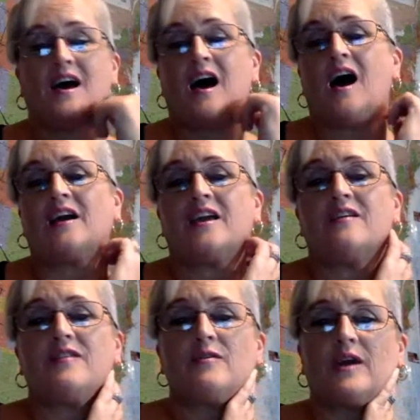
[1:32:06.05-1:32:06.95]
I'll give
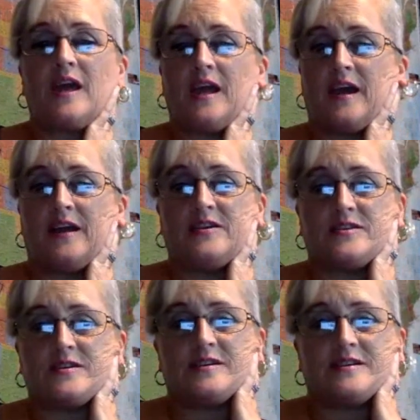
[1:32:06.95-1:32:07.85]
you a hint.
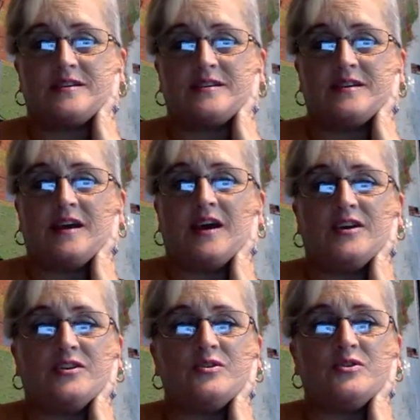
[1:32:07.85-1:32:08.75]

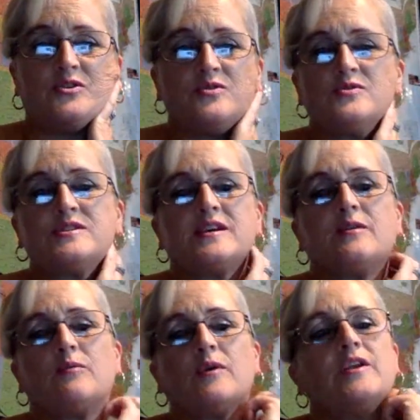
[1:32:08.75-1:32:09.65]
You use
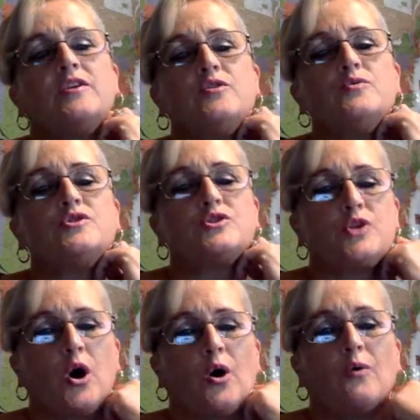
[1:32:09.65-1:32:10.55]
it when you
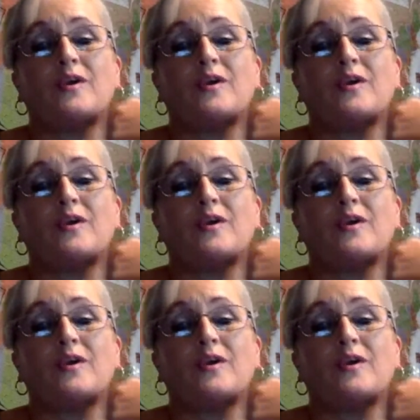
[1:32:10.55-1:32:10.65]
sew.